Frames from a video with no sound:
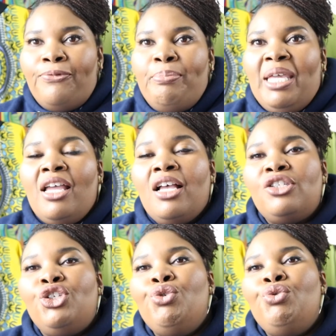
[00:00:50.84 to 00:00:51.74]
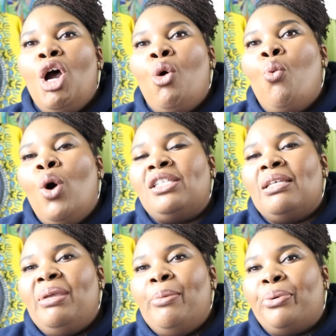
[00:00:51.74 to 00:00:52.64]
because you don't want
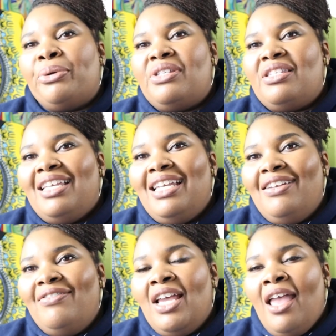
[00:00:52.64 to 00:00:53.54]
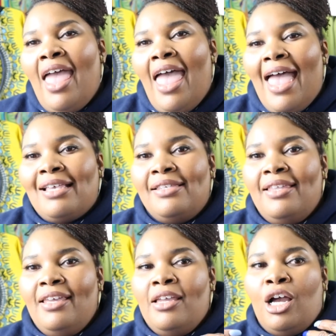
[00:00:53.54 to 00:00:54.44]
to be perceived as
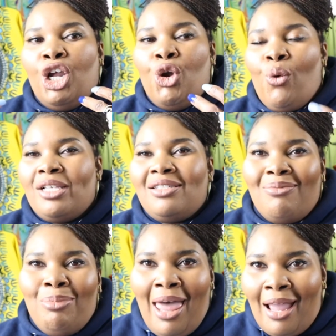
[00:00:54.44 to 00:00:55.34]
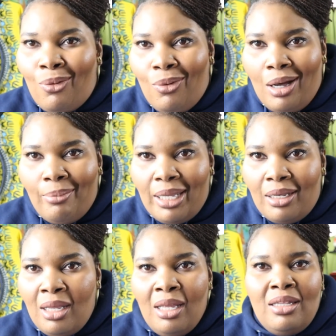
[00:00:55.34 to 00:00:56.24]
the aggressive black woman,